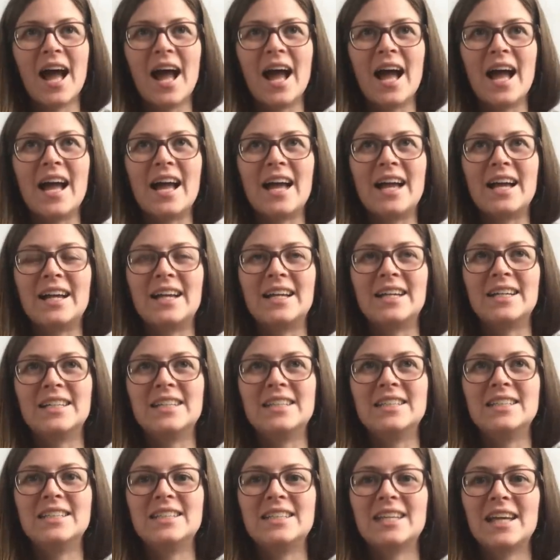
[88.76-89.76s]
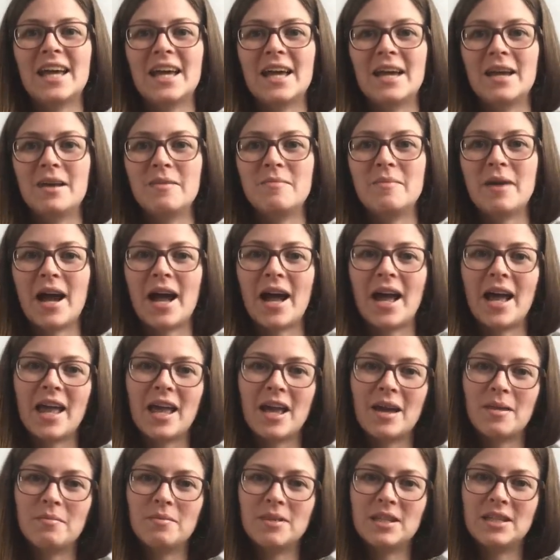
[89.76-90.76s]
And I
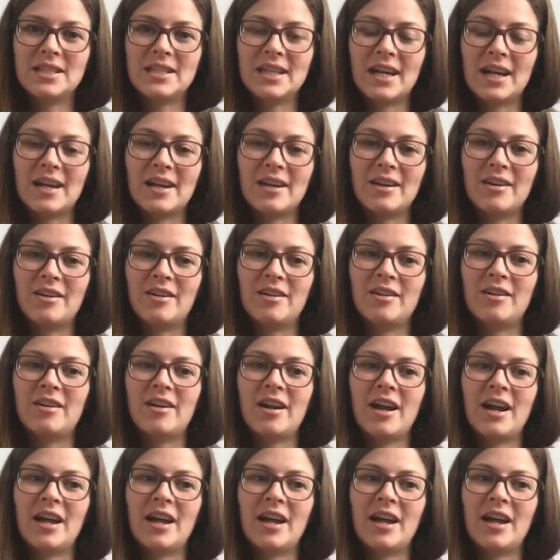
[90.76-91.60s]
am the dyer